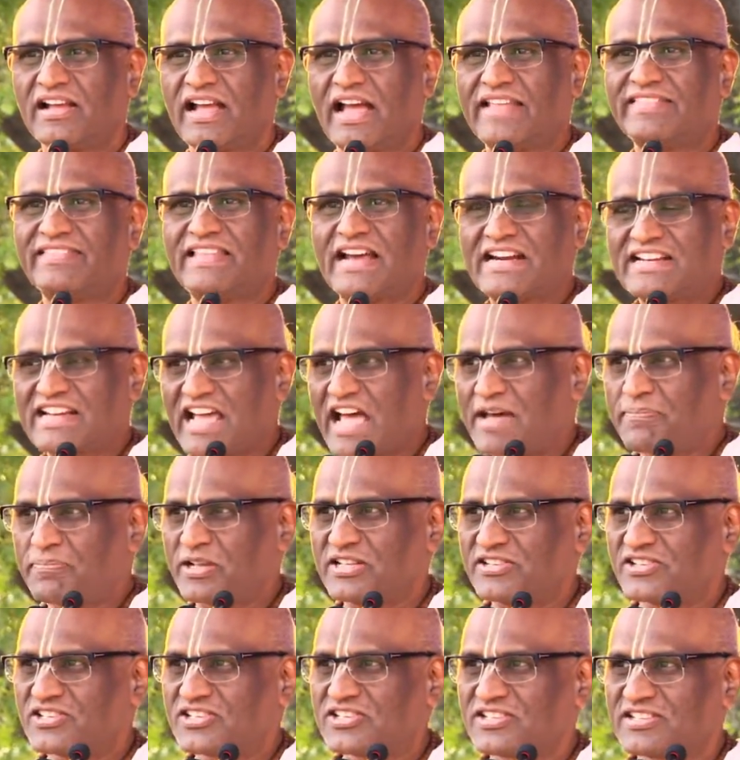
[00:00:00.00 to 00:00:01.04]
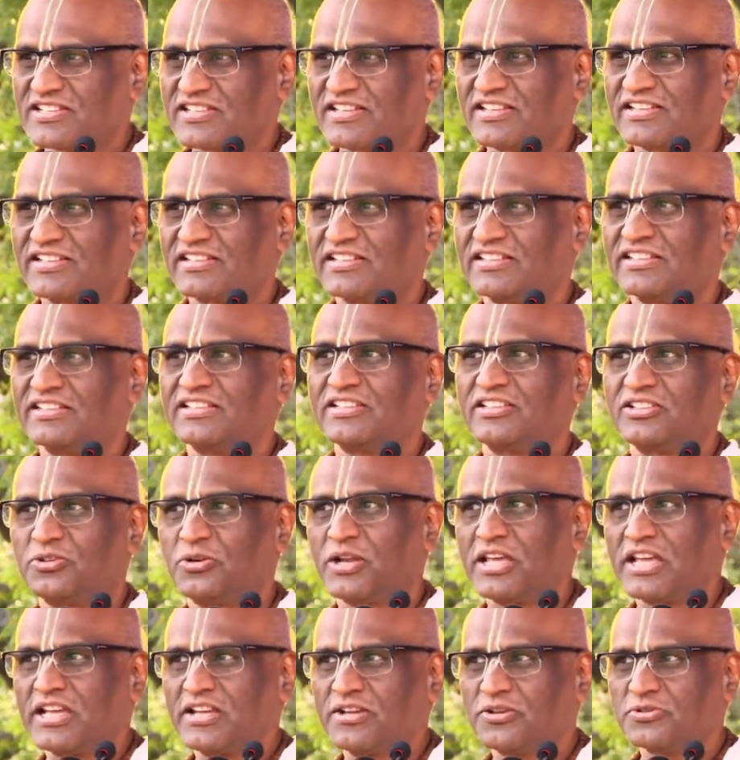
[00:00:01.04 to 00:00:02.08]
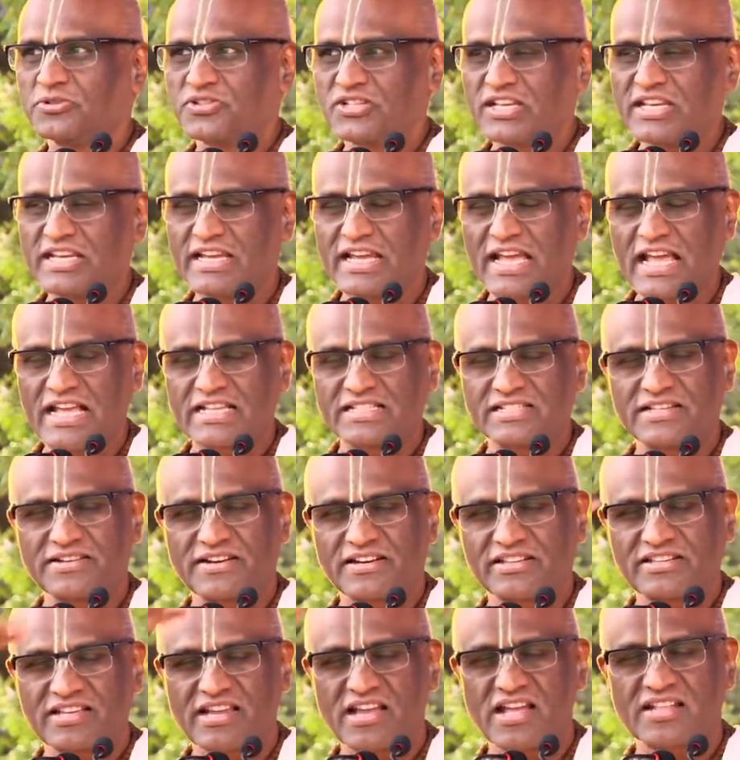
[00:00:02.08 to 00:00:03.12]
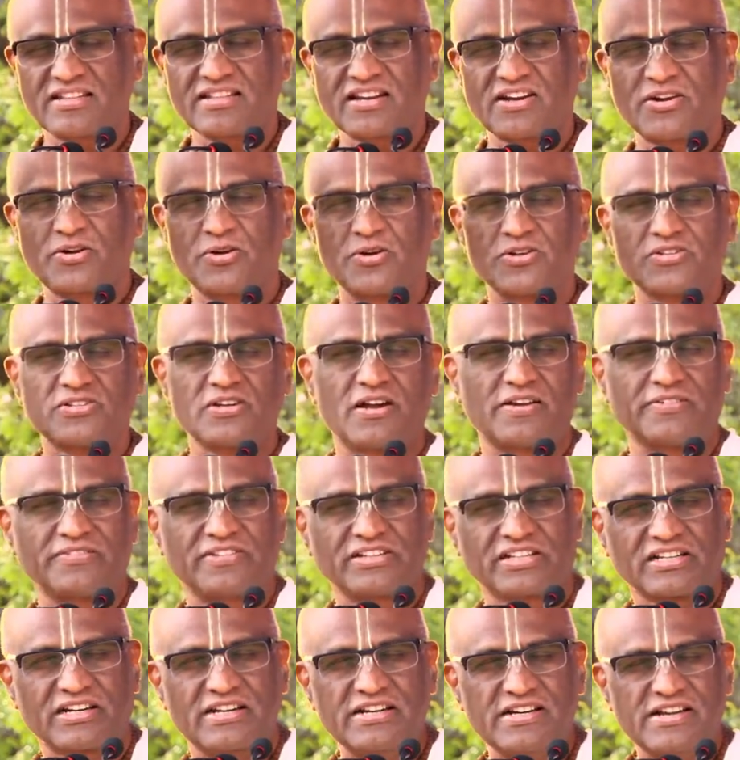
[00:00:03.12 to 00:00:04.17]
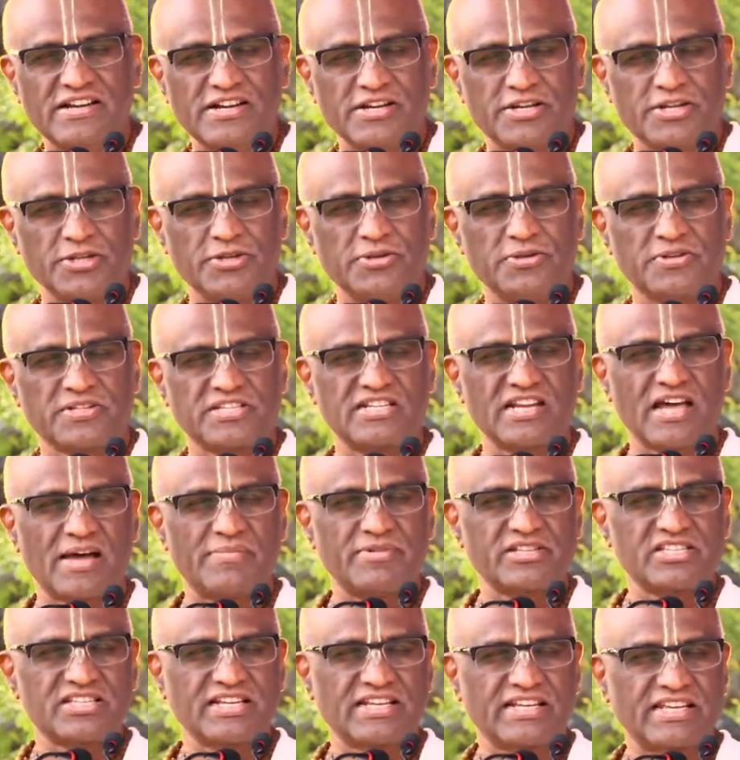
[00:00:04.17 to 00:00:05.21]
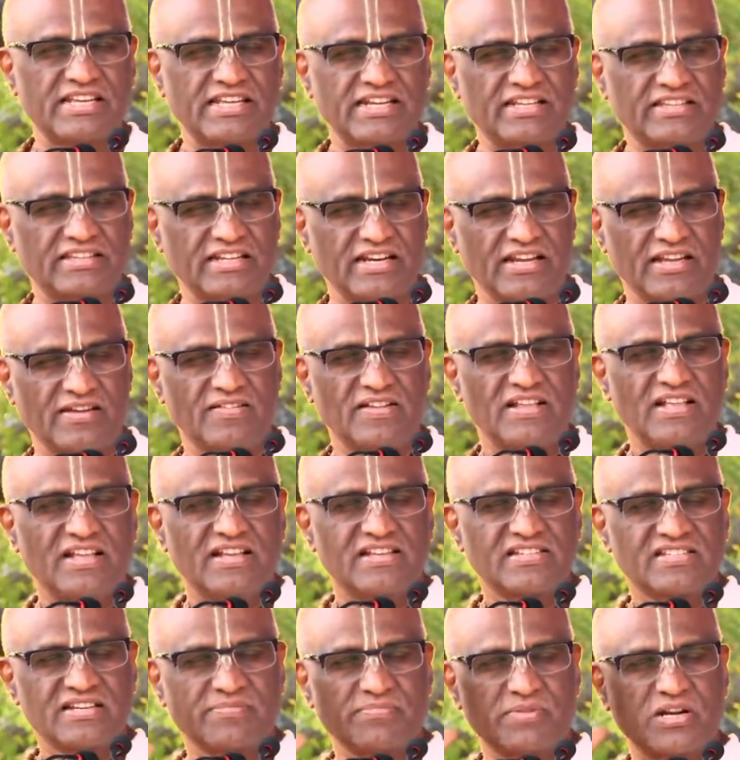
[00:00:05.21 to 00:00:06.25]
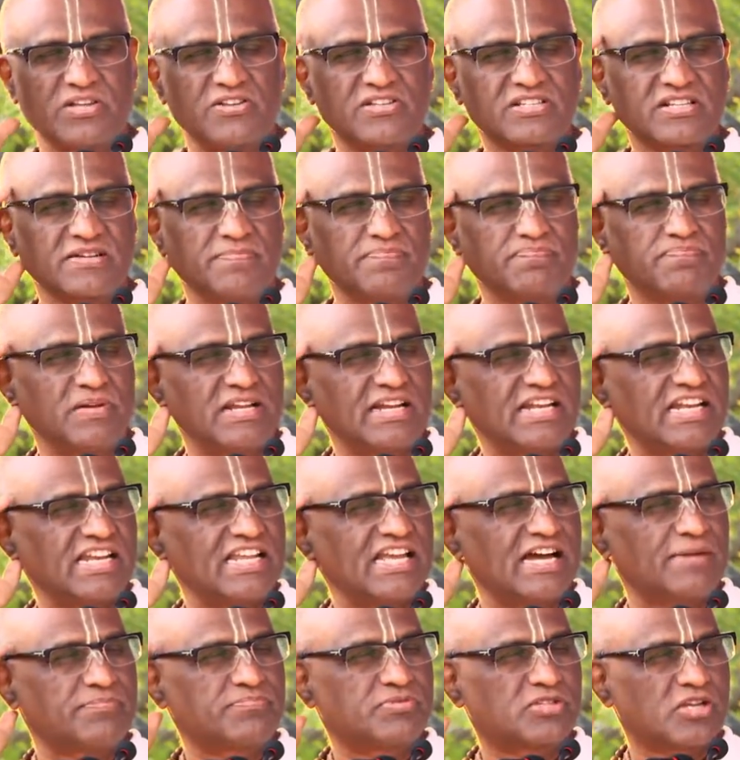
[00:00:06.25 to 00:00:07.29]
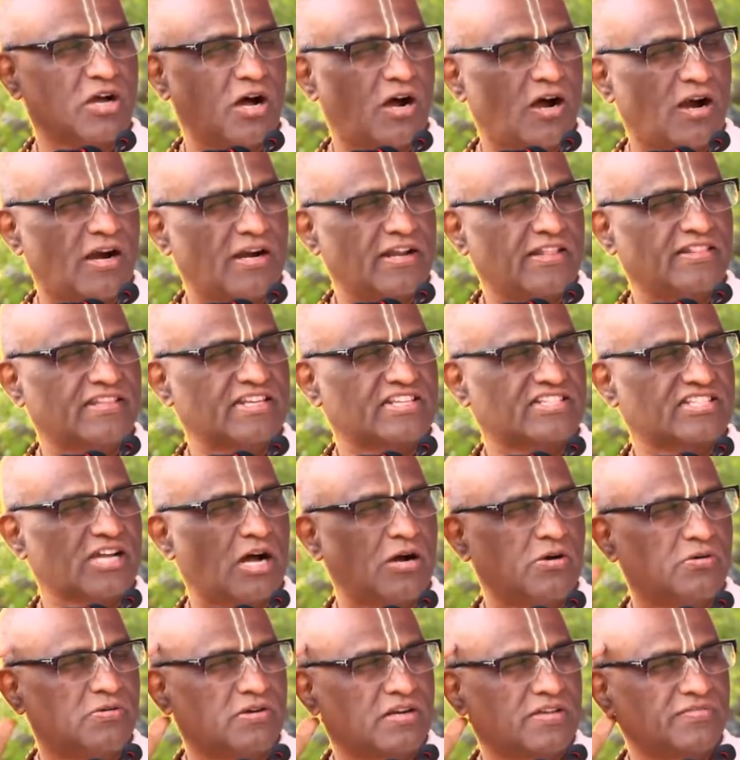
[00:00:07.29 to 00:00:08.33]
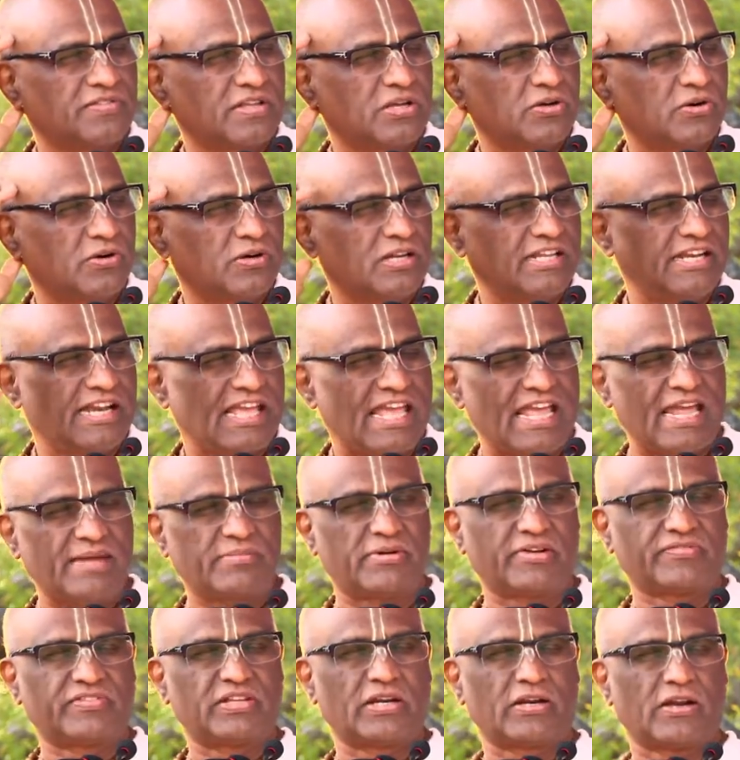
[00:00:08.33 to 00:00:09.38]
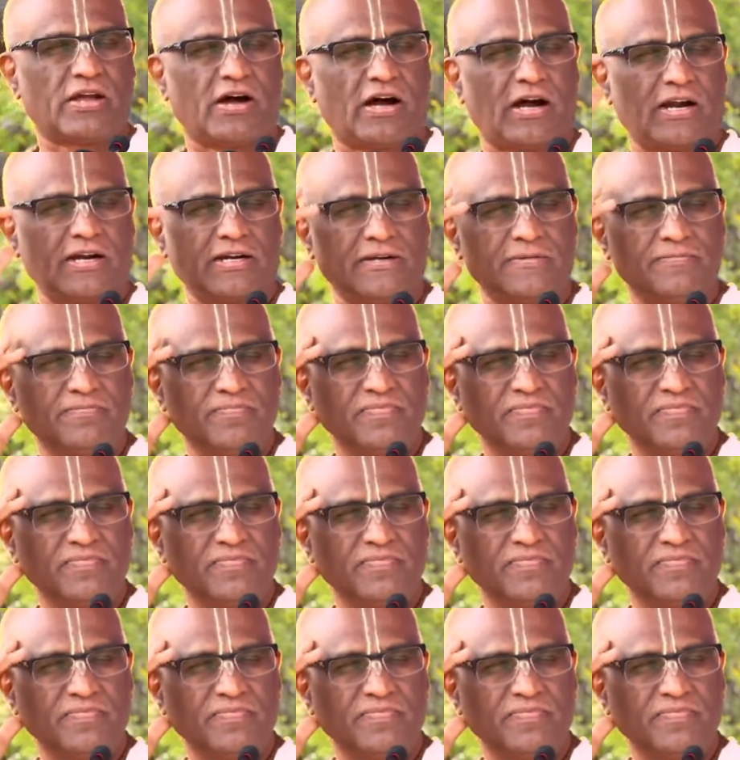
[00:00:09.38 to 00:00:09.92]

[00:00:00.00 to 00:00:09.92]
And that happens. Today you see, as the Ratha Yatra goes on with continuous Nama Sankirtana, somebody is completely absorbed in the sound of the holy name of the Lord.